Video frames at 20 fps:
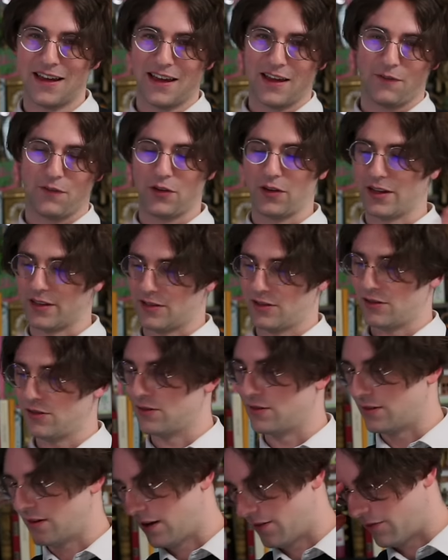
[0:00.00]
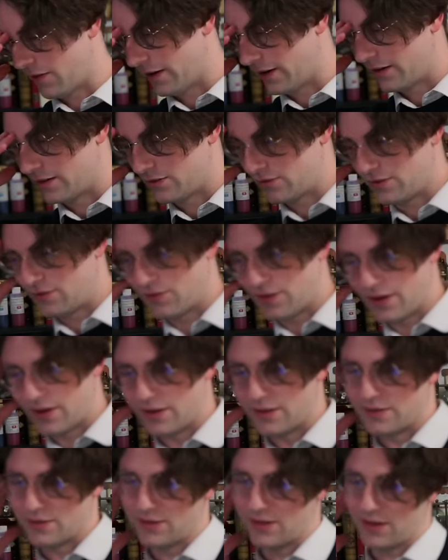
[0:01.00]
If you get sued, not financial
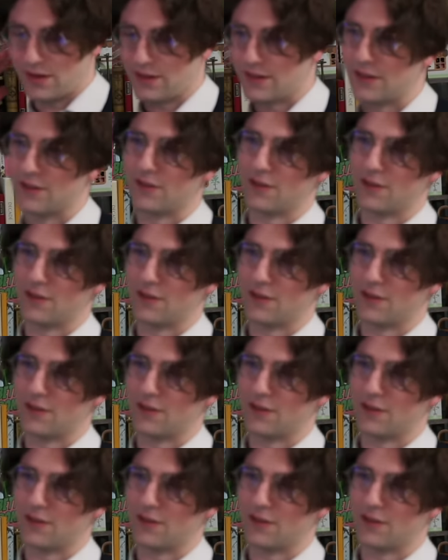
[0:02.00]
advice, not legal